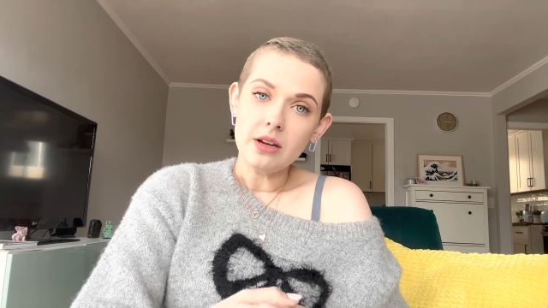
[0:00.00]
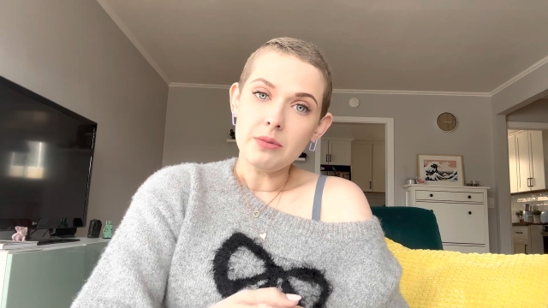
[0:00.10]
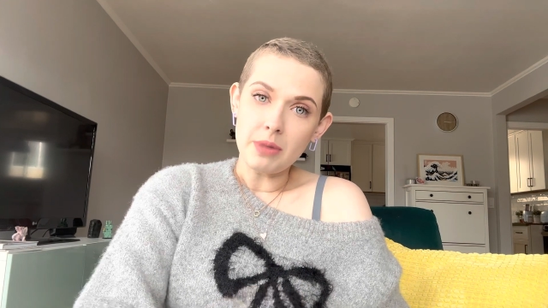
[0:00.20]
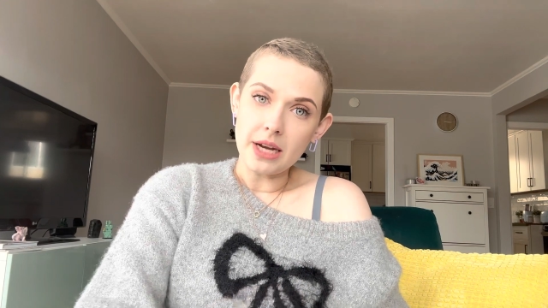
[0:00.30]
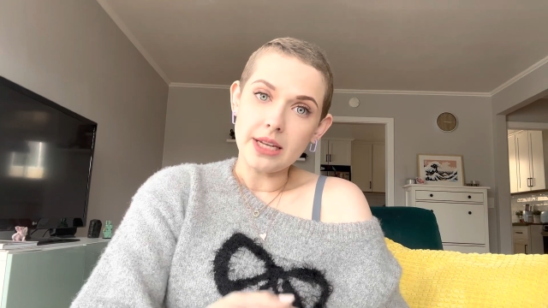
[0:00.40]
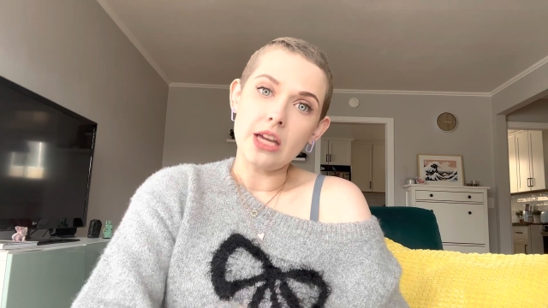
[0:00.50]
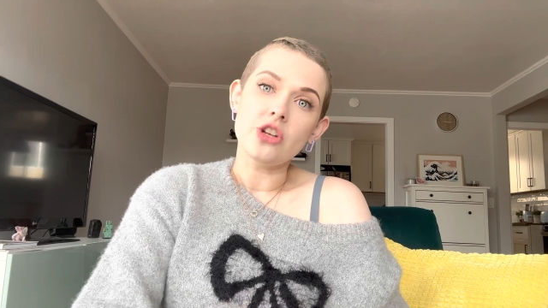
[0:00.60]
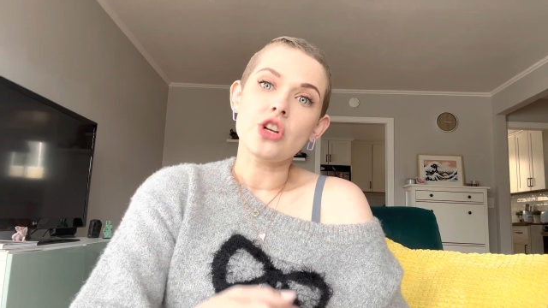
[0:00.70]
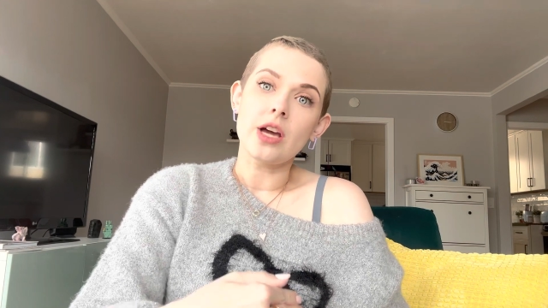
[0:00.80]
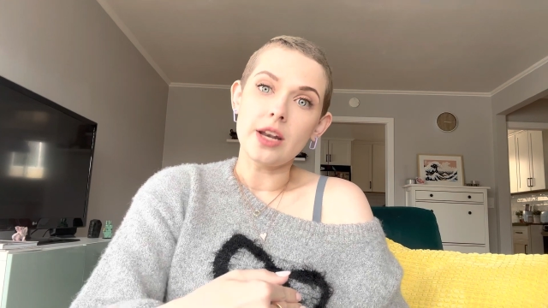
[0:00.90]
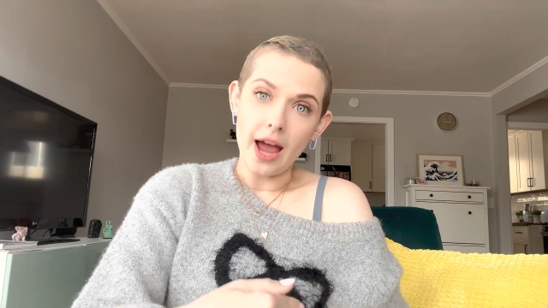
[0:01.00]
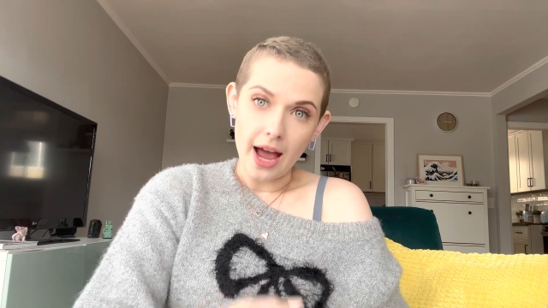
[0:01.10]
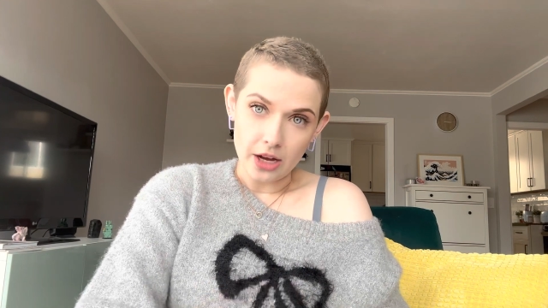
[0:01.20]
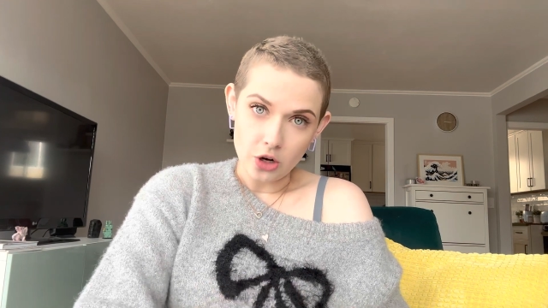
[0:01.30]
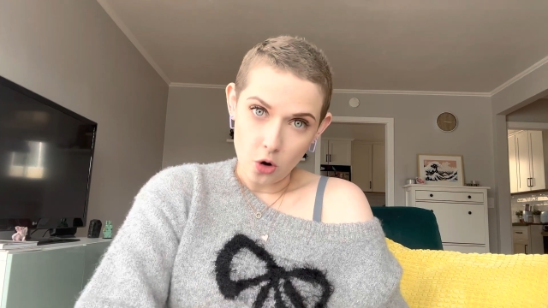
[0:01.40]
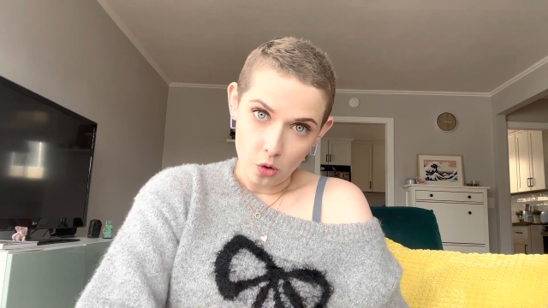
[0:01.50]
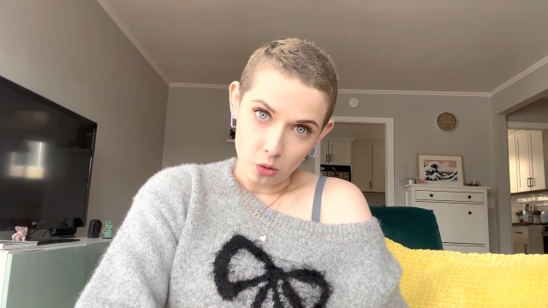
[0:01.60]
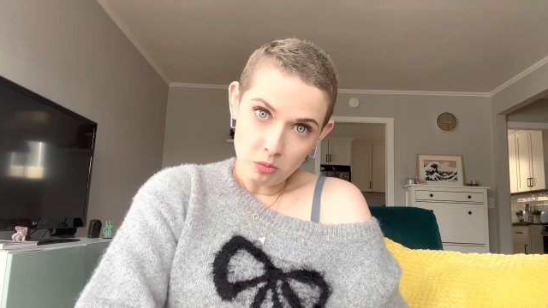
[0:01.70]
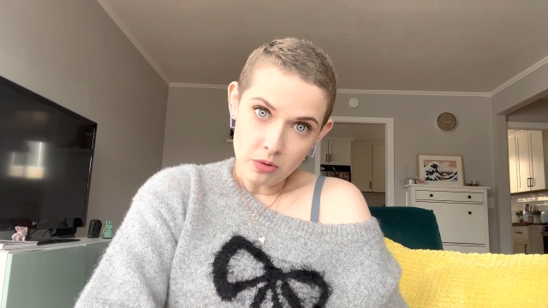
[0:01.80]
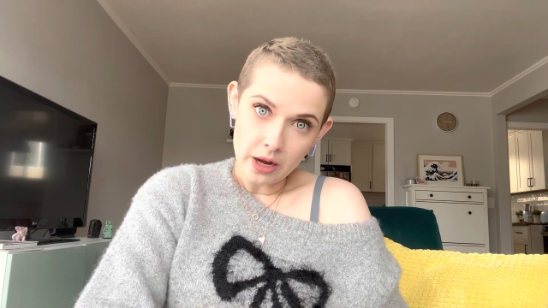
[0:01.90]
medication at
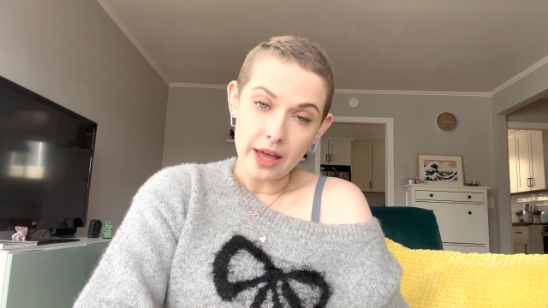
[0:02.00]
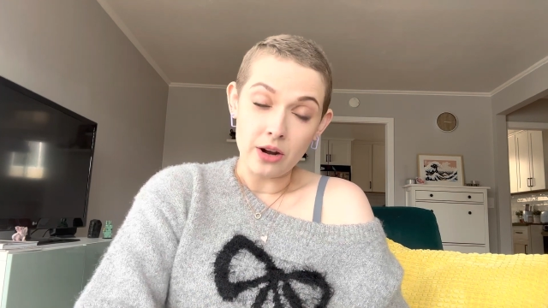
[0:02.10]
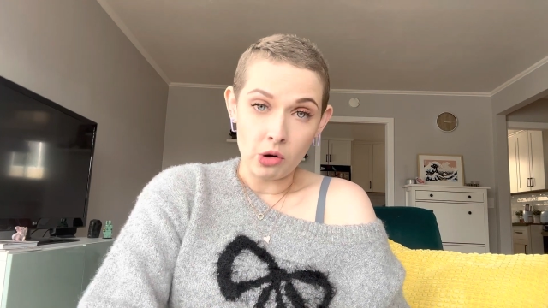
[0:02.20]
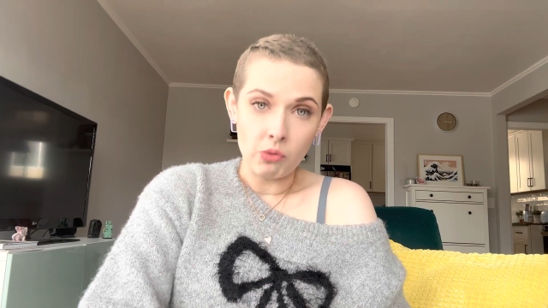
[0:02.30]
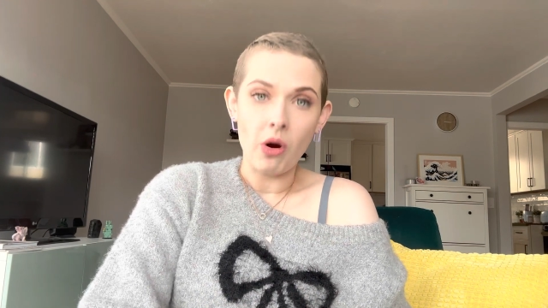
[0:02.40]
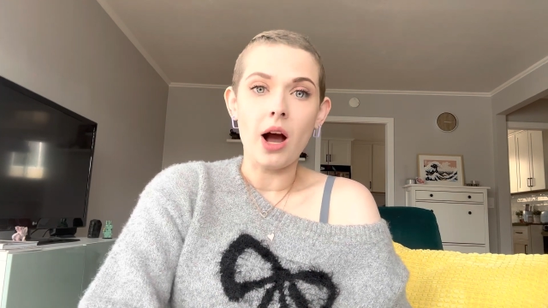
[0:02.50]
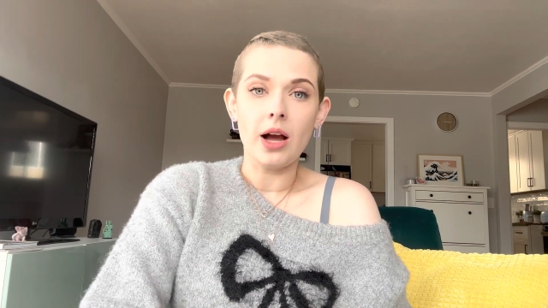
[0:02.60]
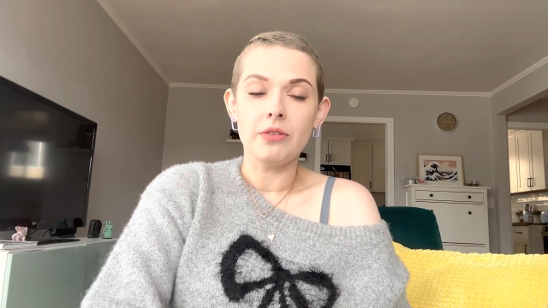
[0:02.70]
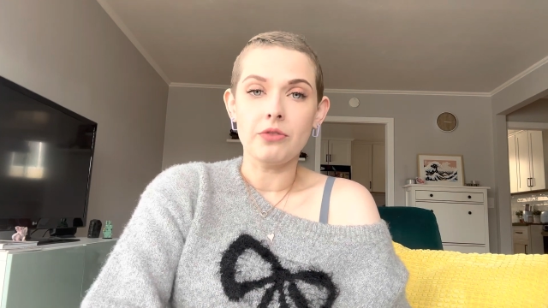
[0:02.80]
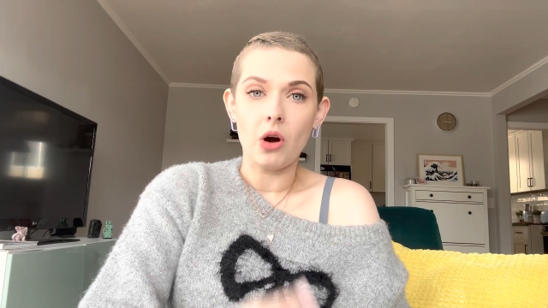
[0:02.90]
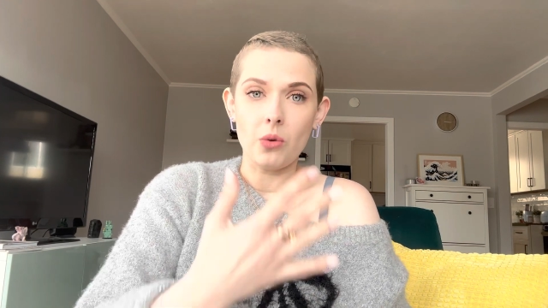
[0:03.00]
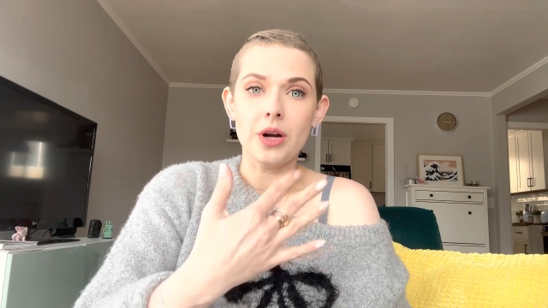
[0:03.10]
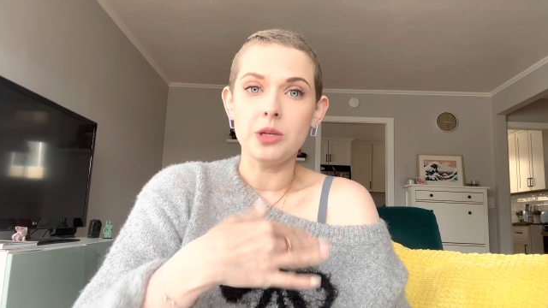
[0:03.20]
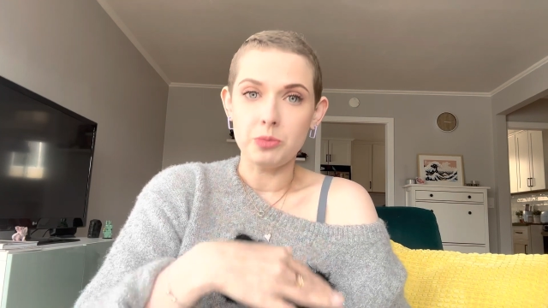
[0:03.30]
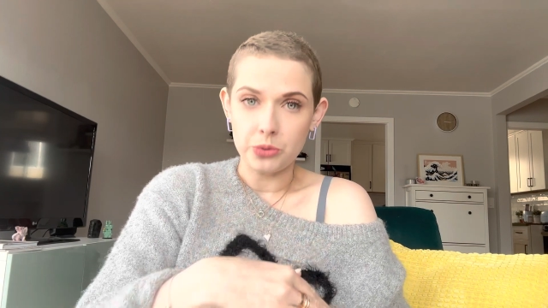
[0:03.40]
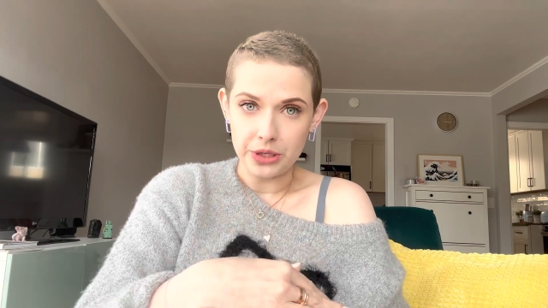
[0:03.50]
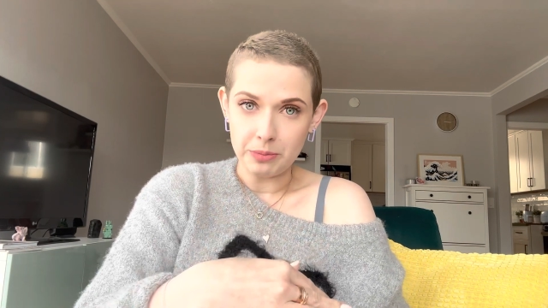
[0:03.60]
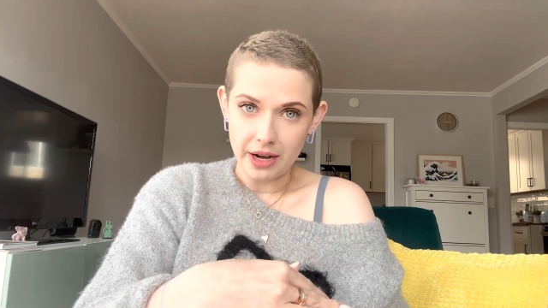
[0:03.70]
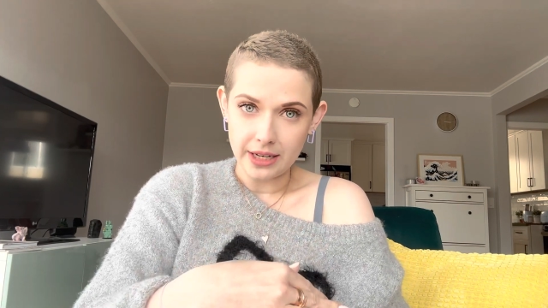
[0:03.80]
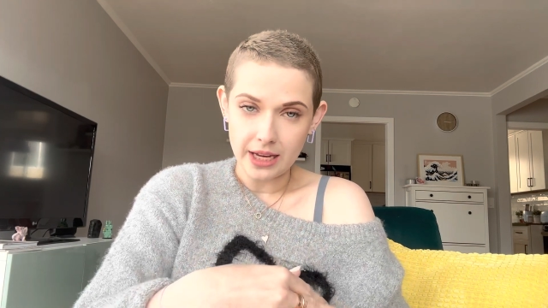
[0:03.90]
home and arrive already
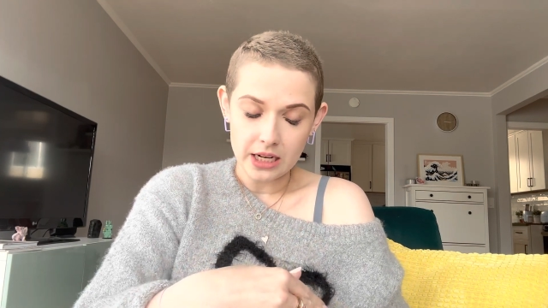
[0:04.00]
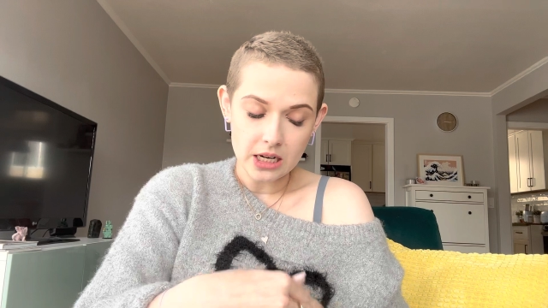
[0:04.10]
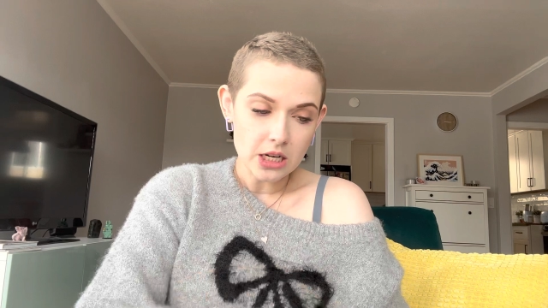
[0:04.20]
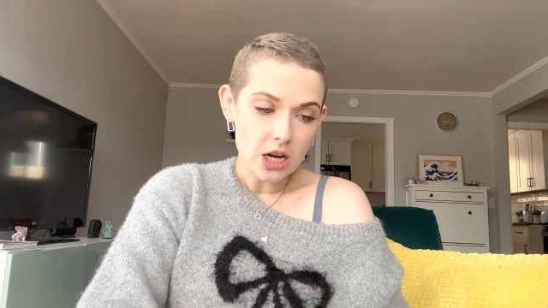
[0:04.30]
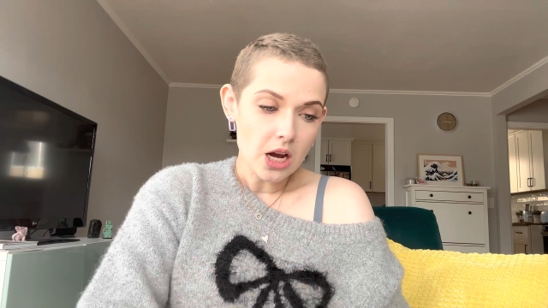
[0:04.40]
pre-medicated,